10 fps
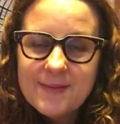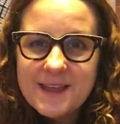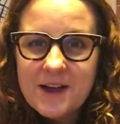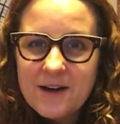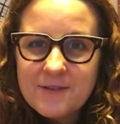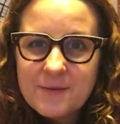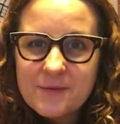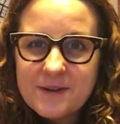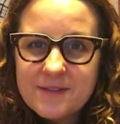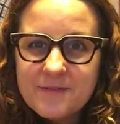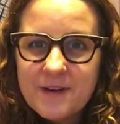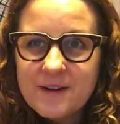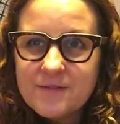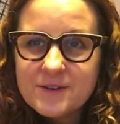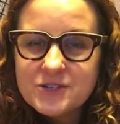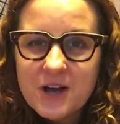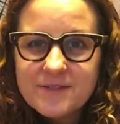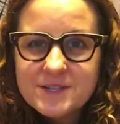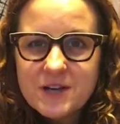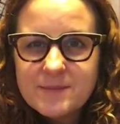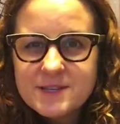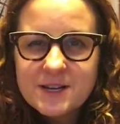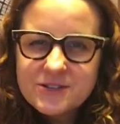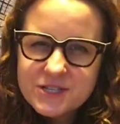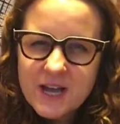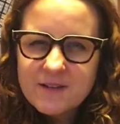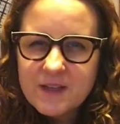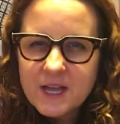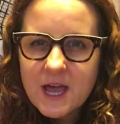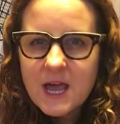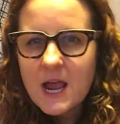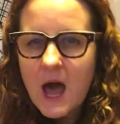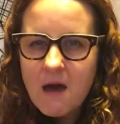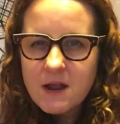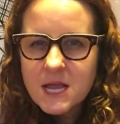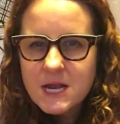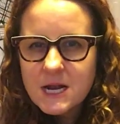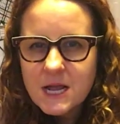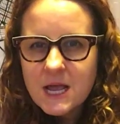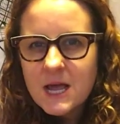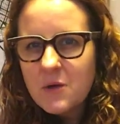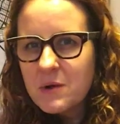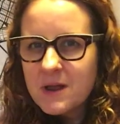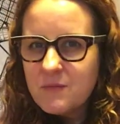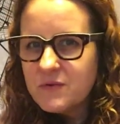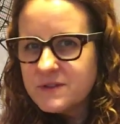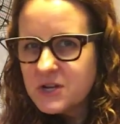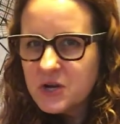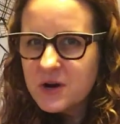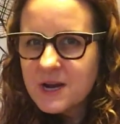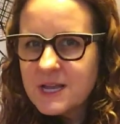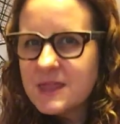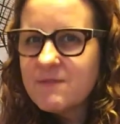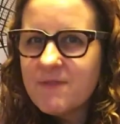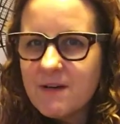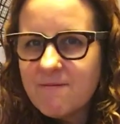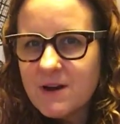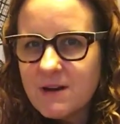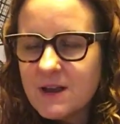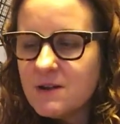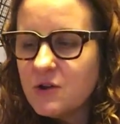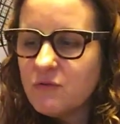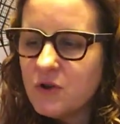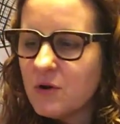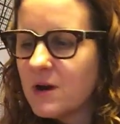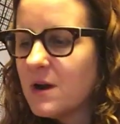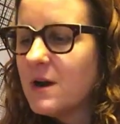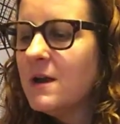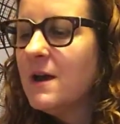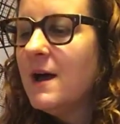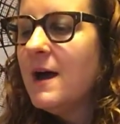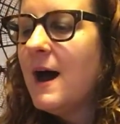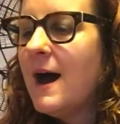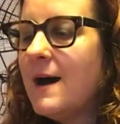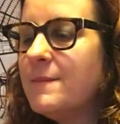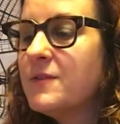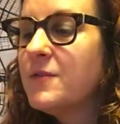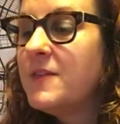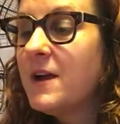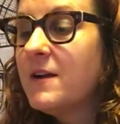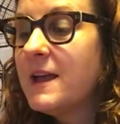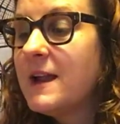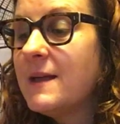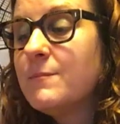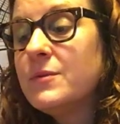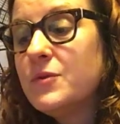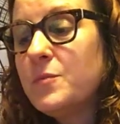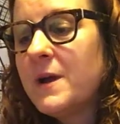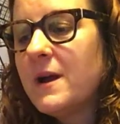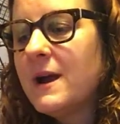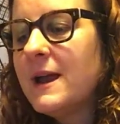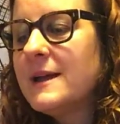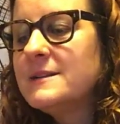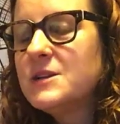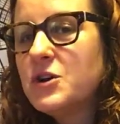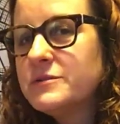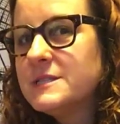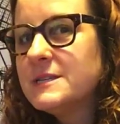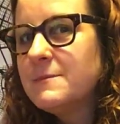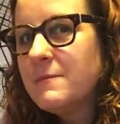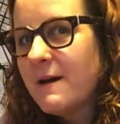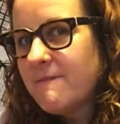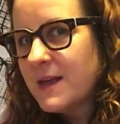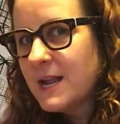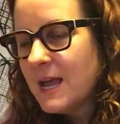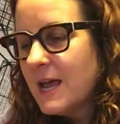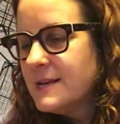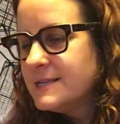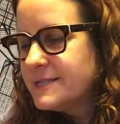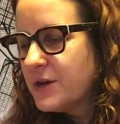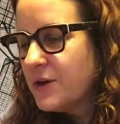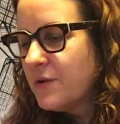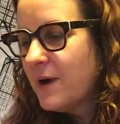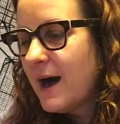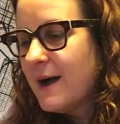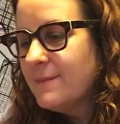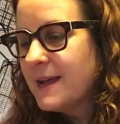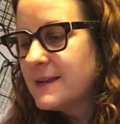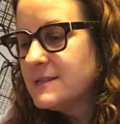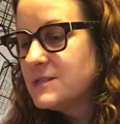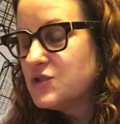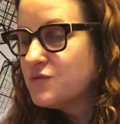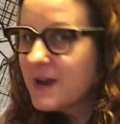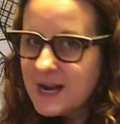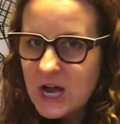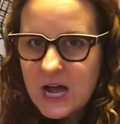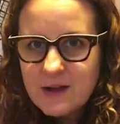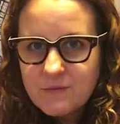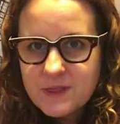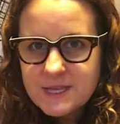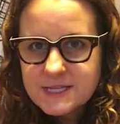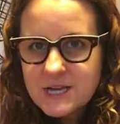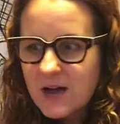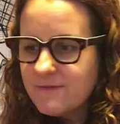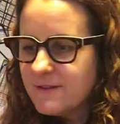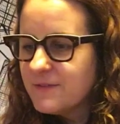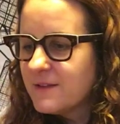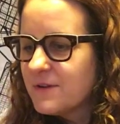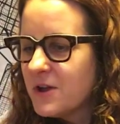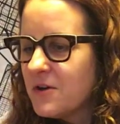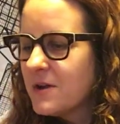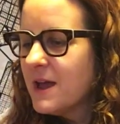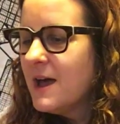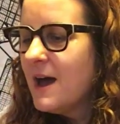Think Coffee was one of the very first coffee shops that I used to kind of like hang out in when I moved to New York and felt very New Yorker. So they're getting blueberry and toasted muffin. So I'm like straight on with this coffee flavor note.